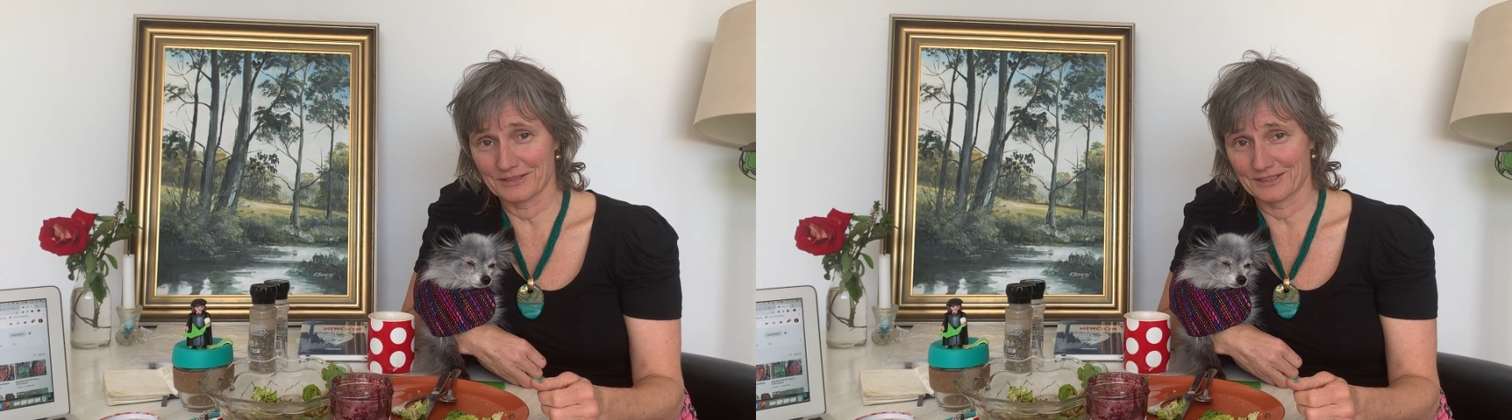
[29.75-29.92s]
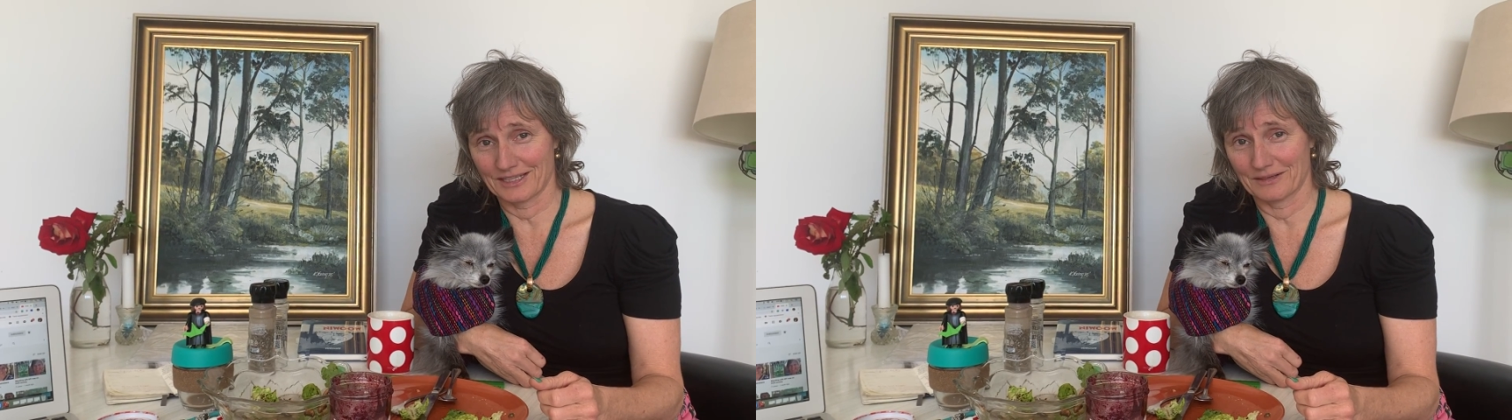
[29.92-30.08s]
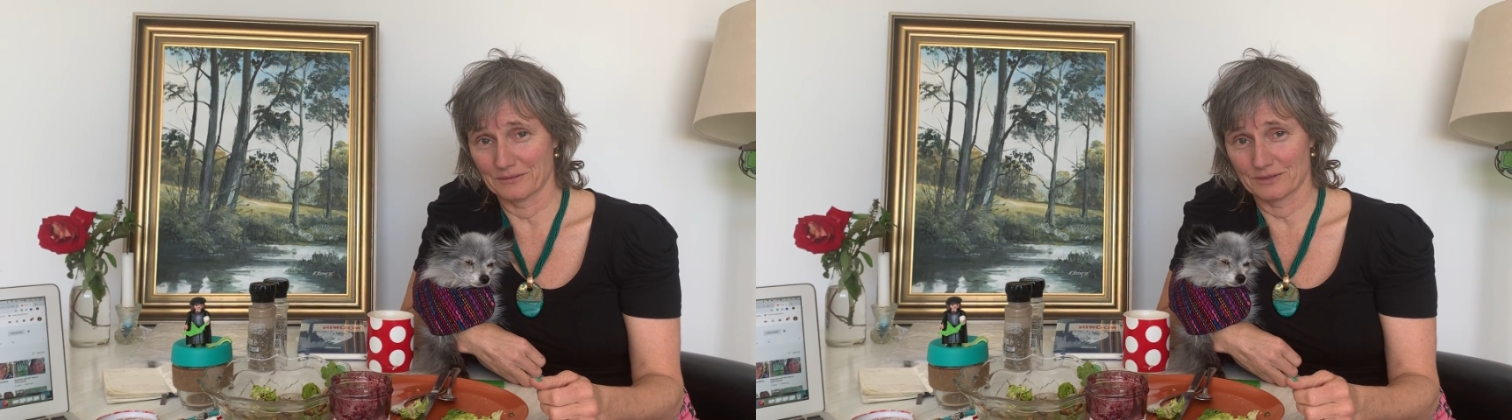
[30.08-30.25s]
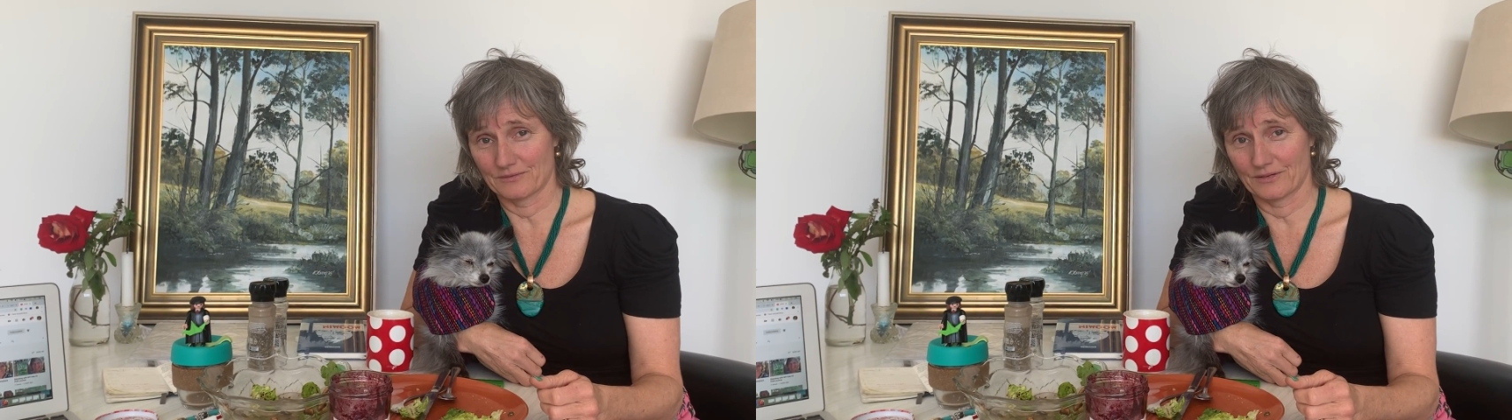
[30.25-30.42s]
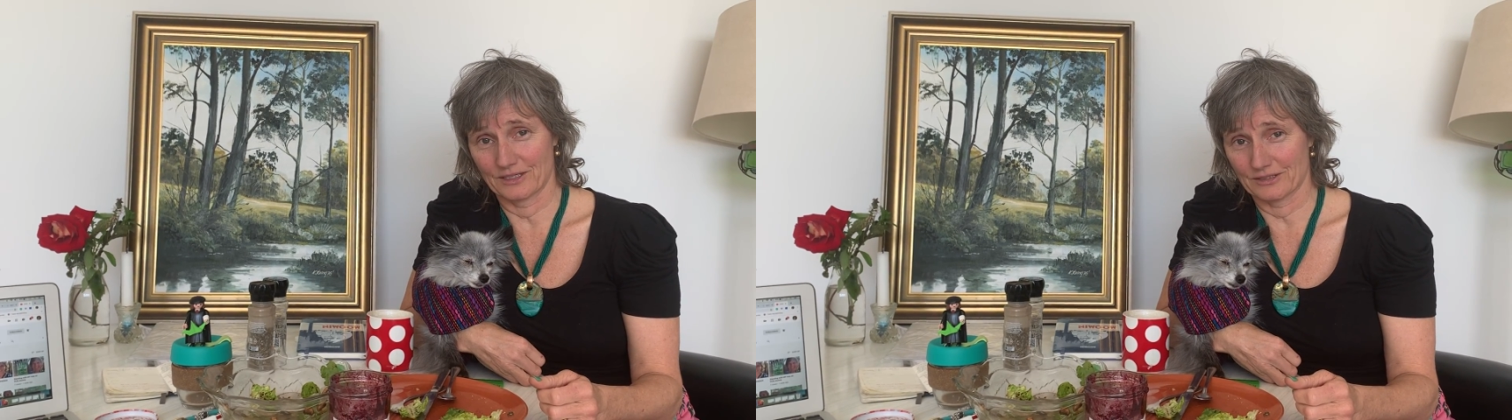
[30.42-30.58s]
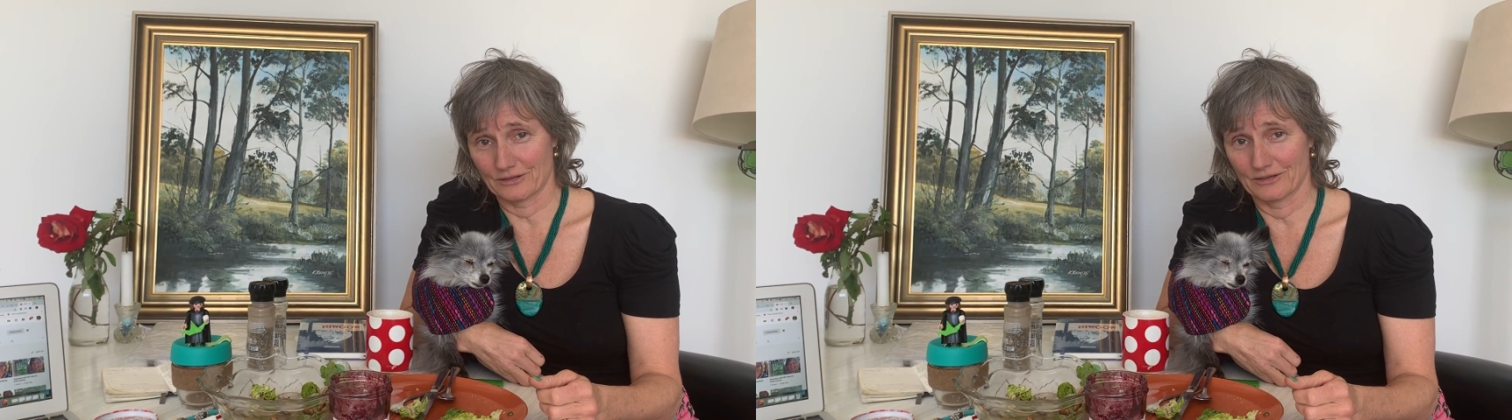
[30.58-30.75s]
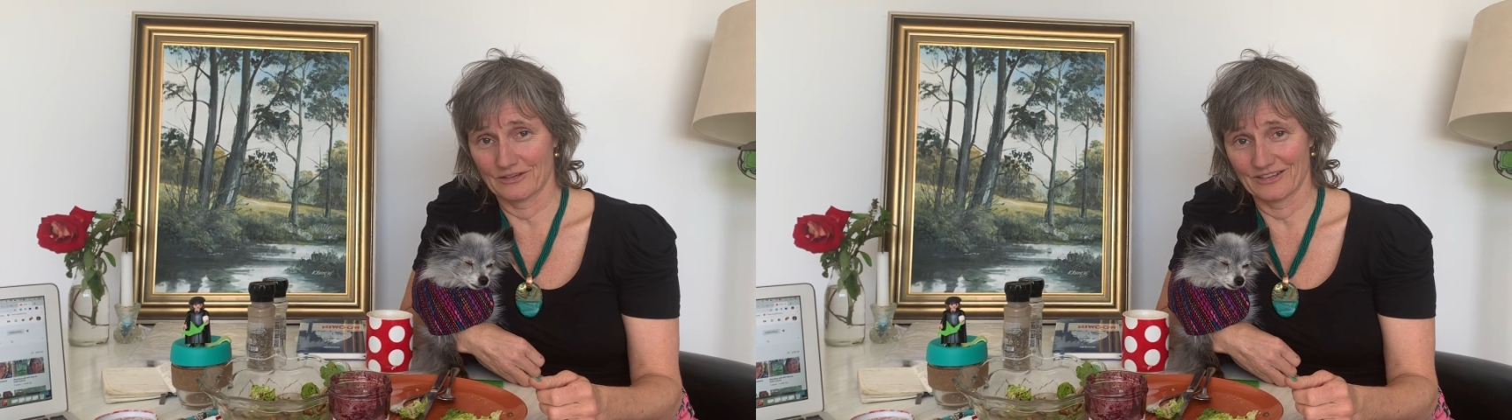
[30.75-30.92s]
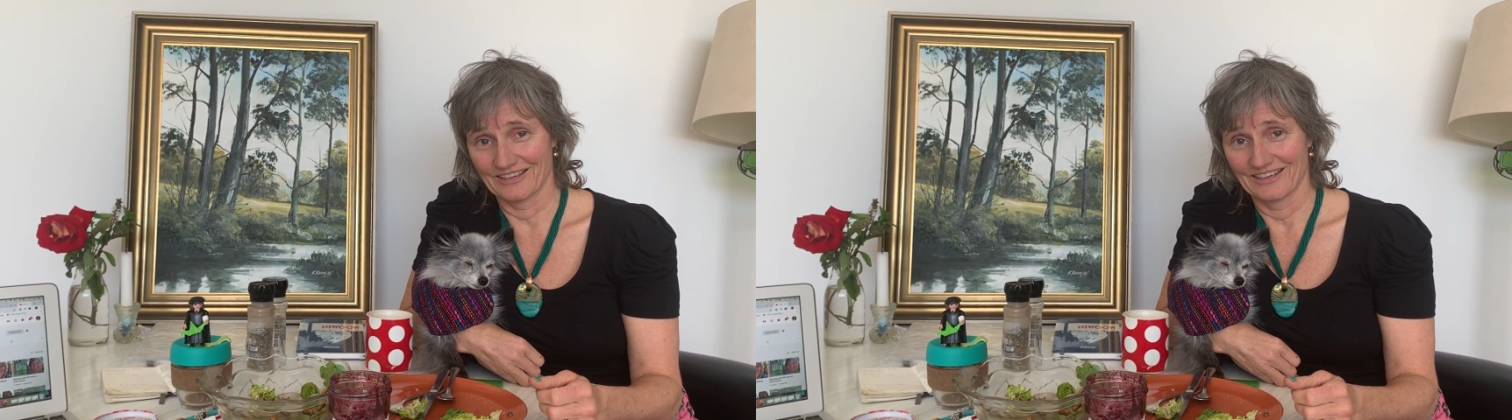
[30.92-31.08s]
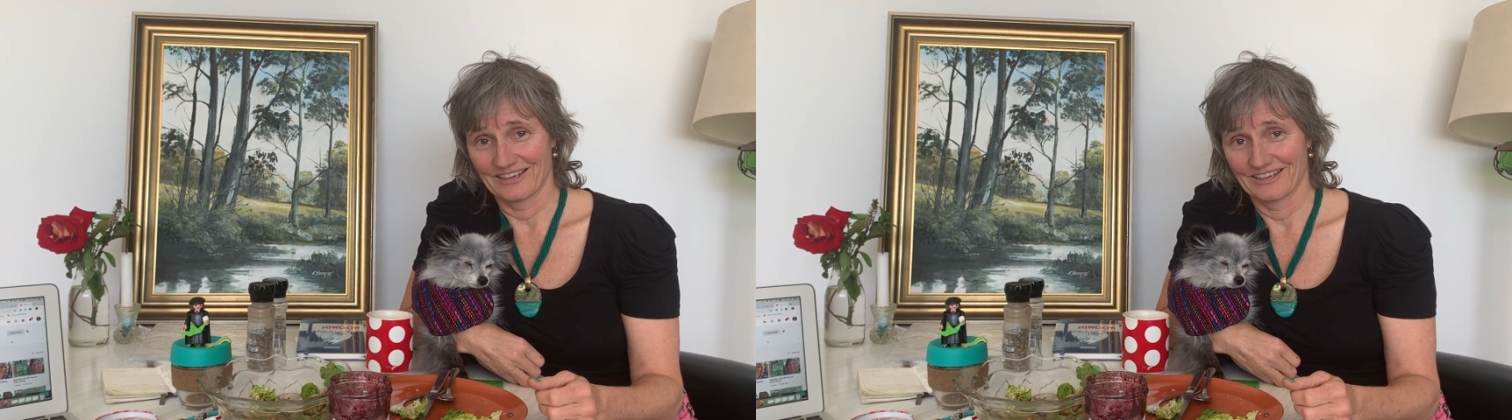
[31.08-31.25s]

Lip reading: because that was fed to her.